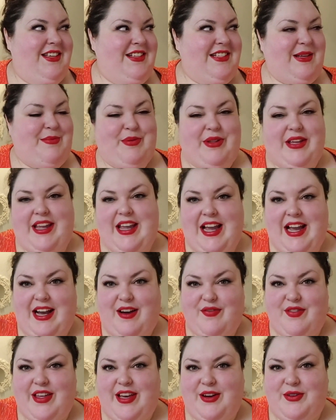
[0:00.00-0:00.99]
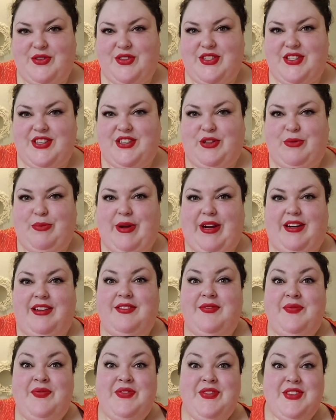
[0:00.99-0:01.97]
except like half the house is still bare.
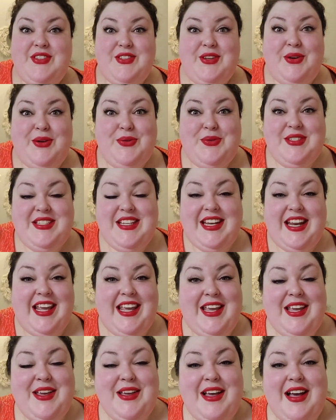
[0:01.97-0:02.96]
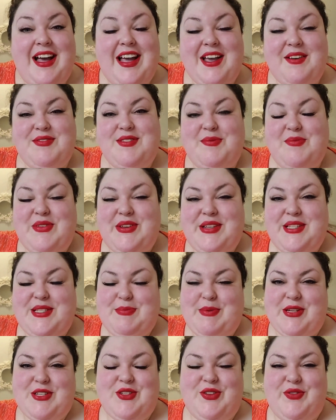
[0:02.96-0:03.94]
So today I have something
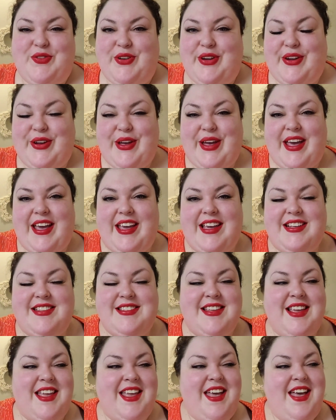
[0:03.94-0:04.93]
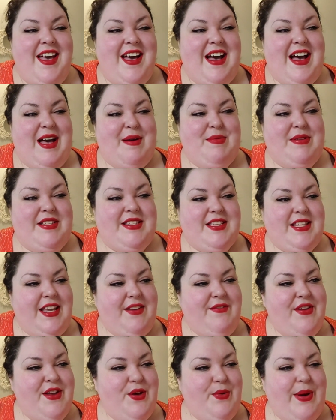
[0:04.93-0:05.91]
special for you guys. I've been
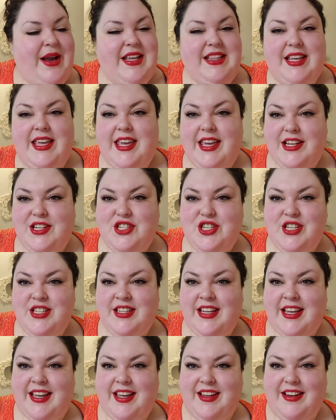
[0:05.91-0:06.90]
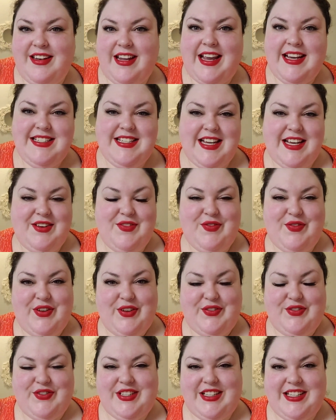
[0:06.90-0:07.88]
slaving away in the kitchen like a
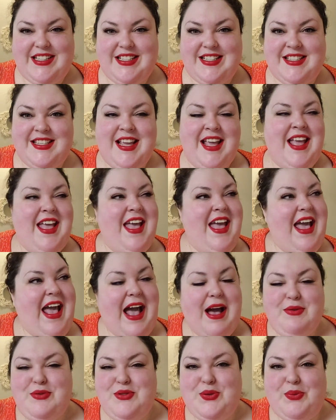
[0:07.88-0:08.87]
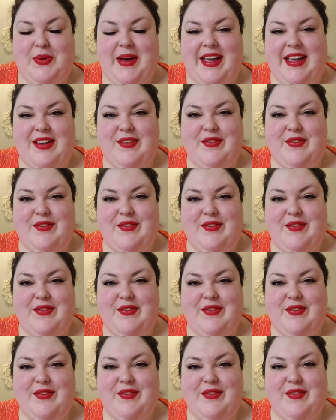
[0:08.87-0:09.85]
1950s housewife.
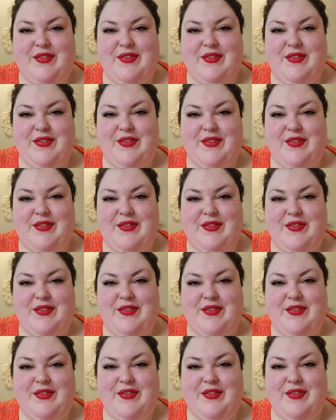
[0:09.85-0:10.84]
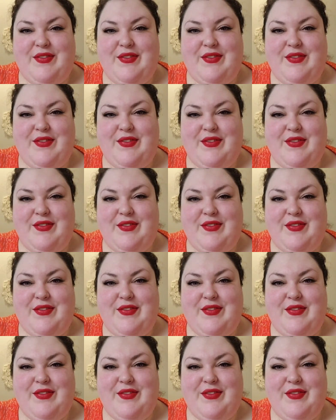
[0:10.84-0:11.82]
Really?
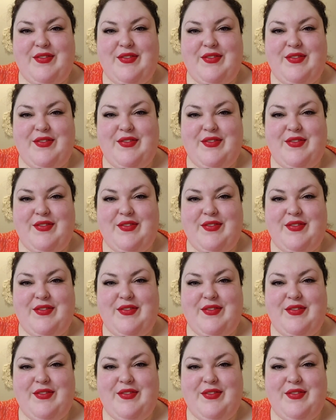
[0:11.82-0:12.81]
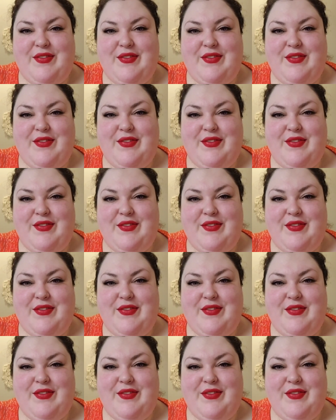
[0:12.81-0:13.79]
Well, we remember